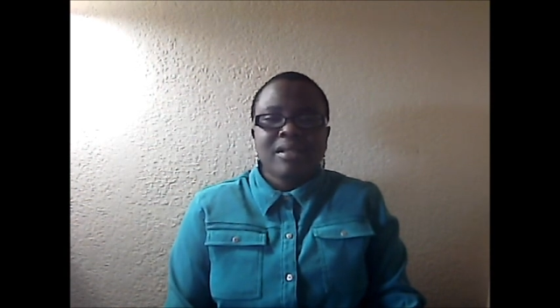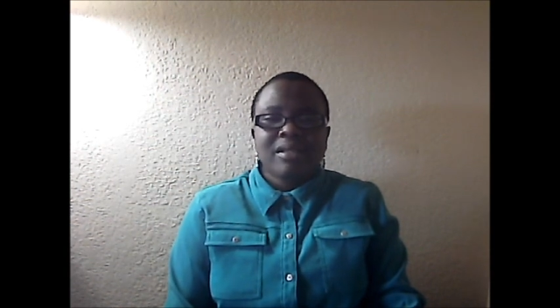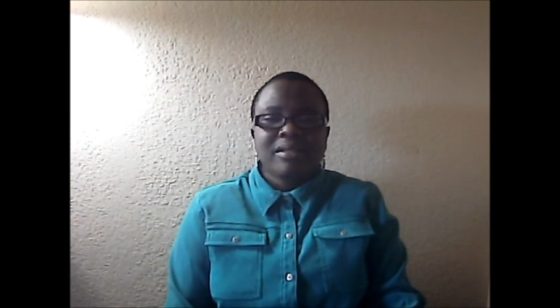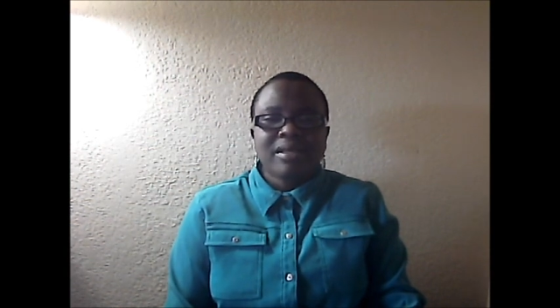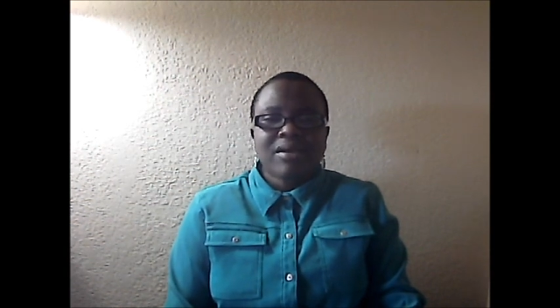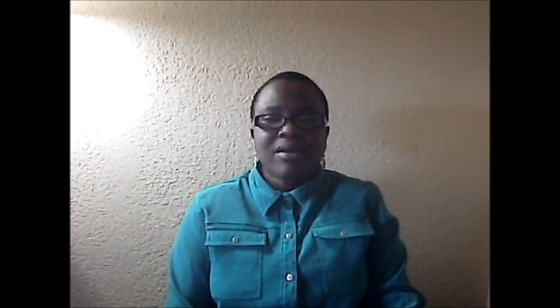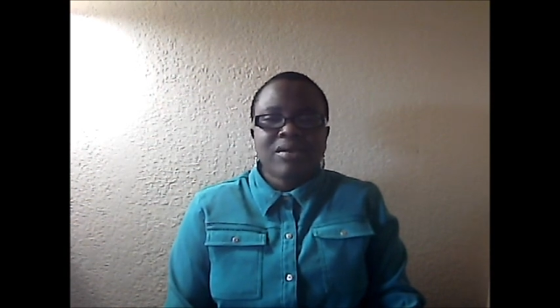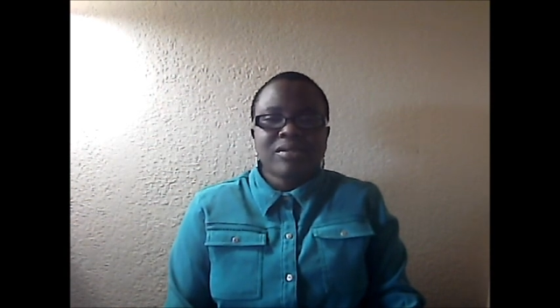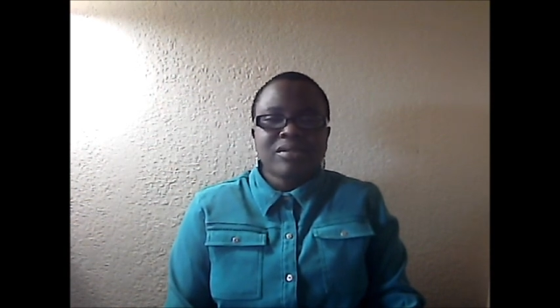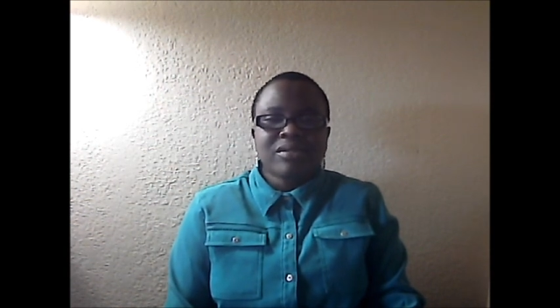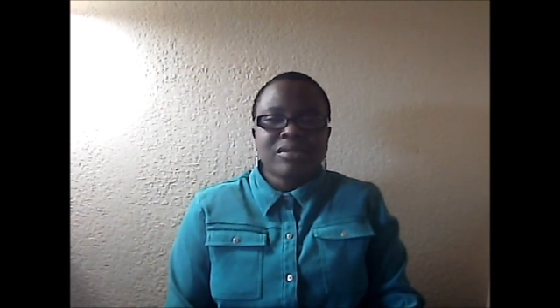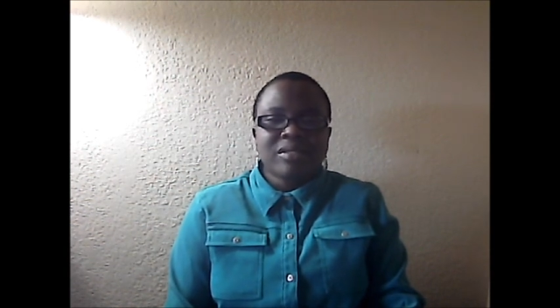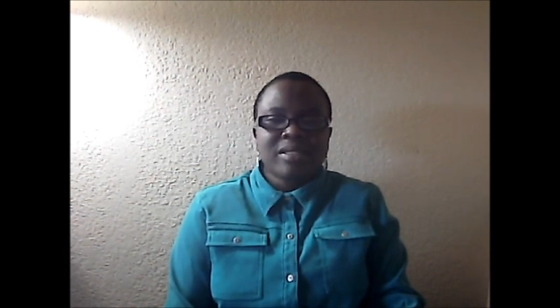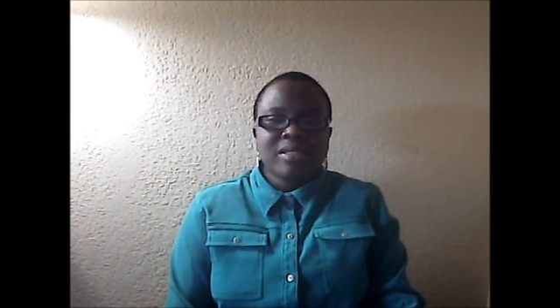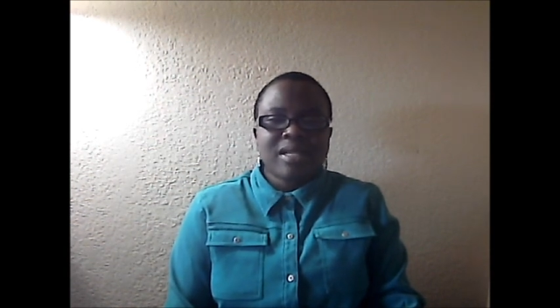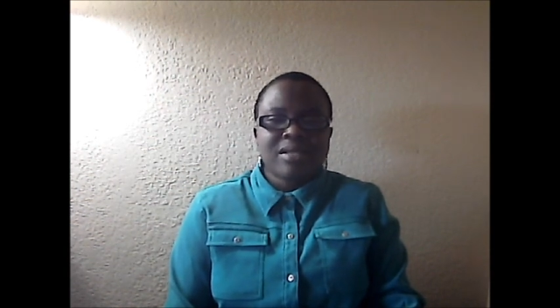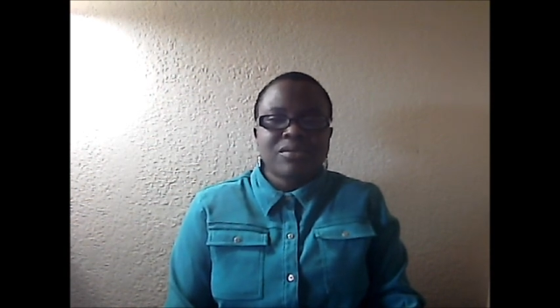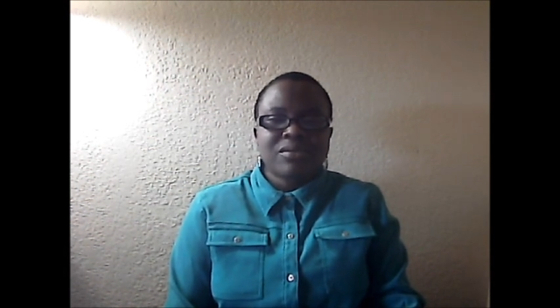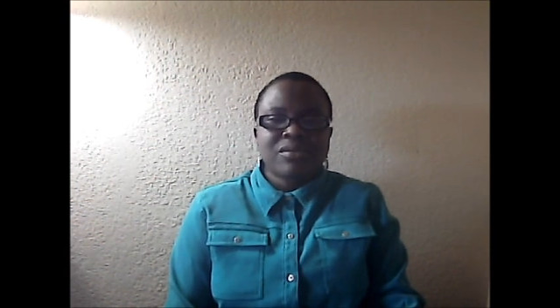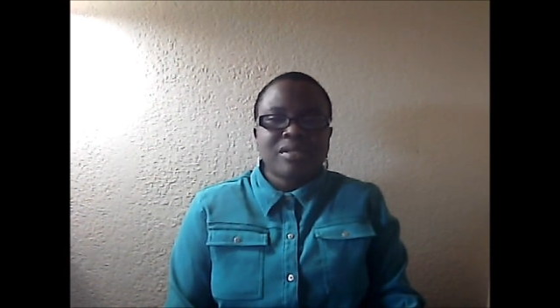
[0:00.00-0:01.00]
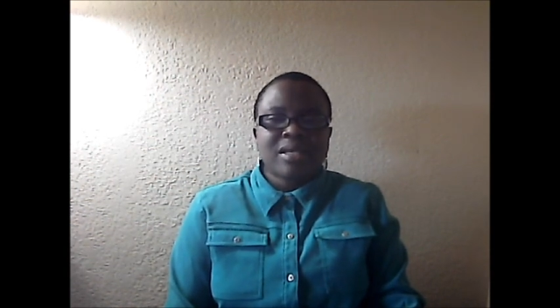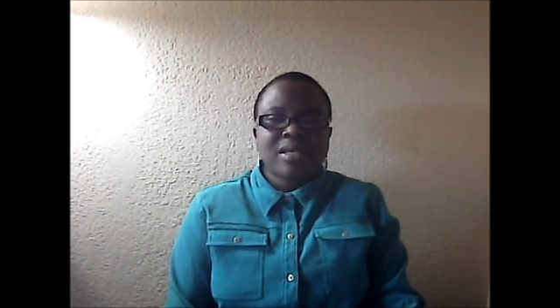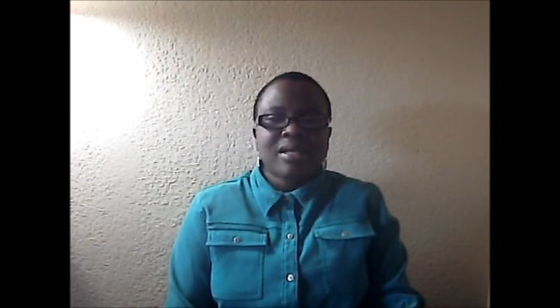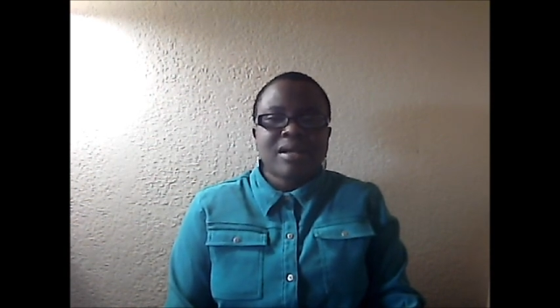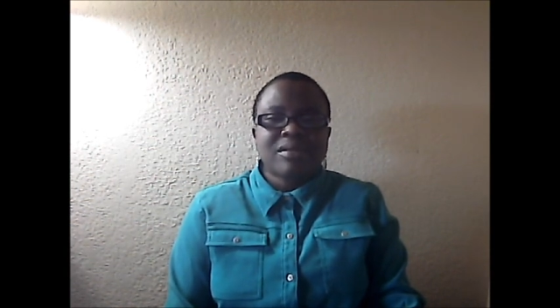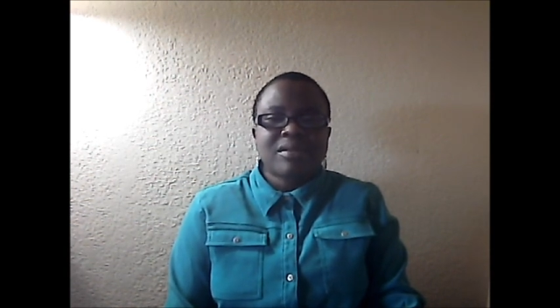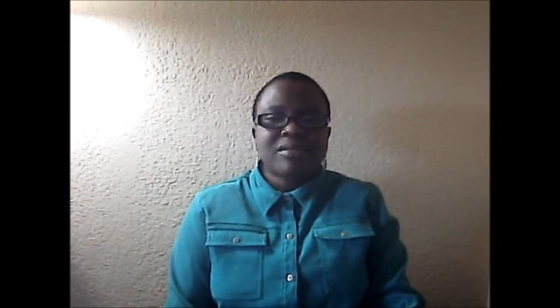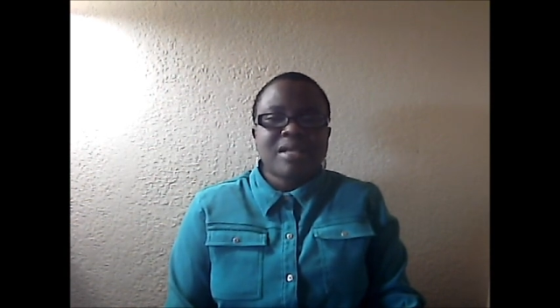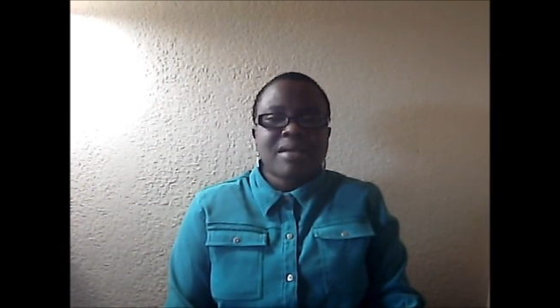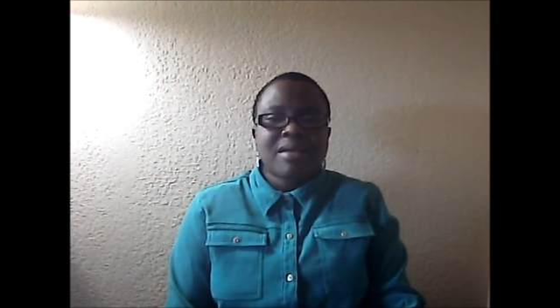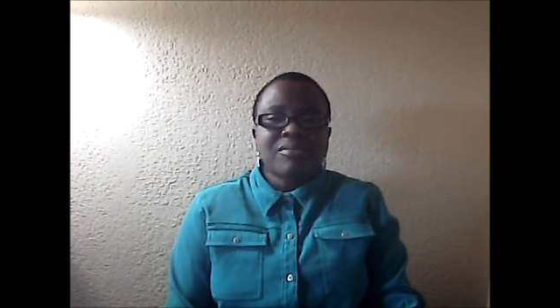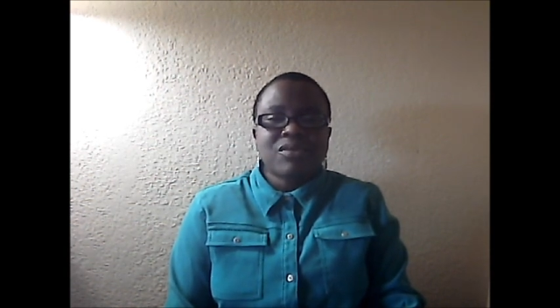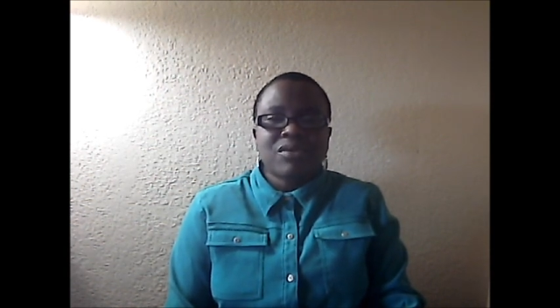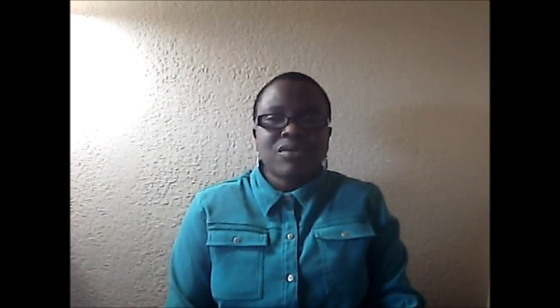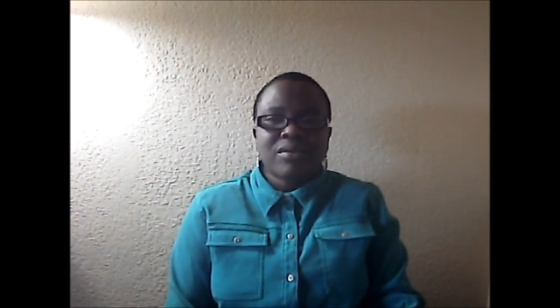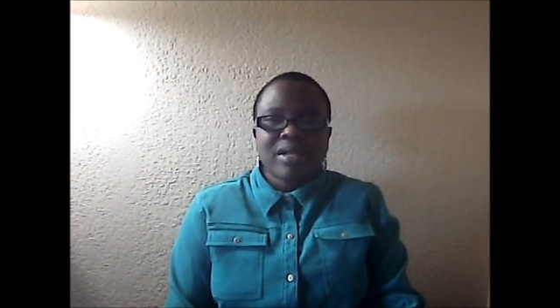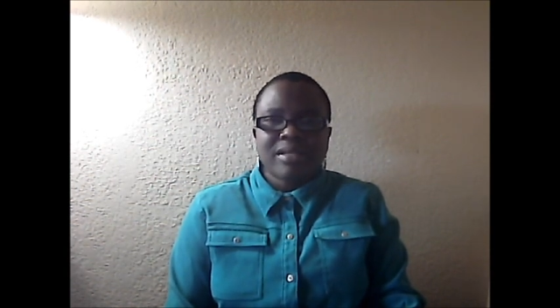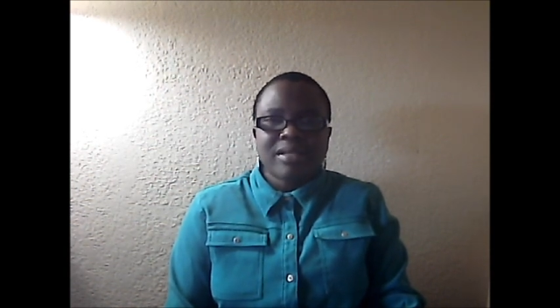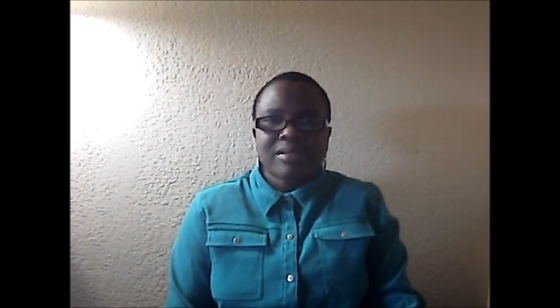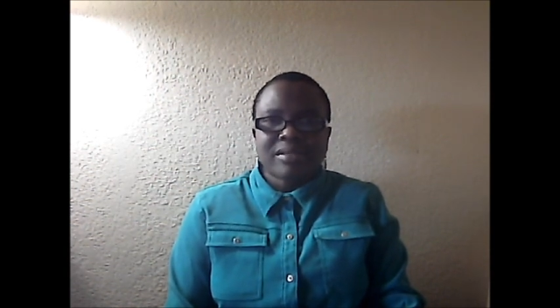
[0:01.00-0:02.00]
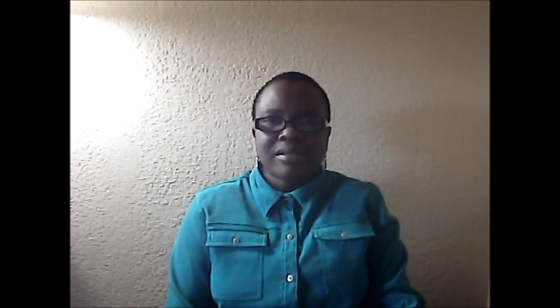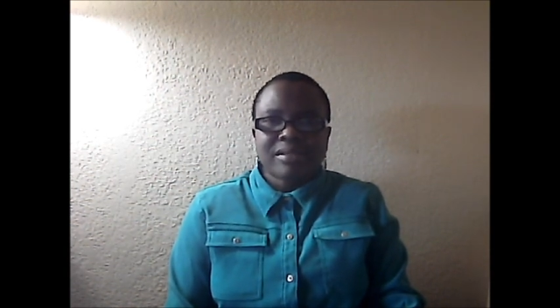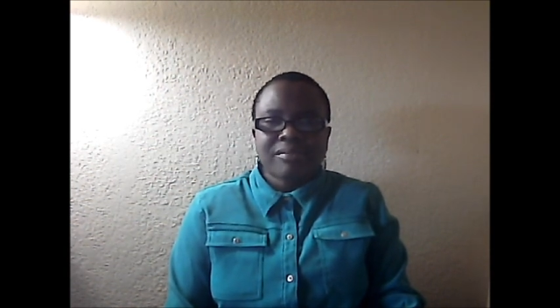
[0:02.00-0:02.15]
they also needed to take out time to rest.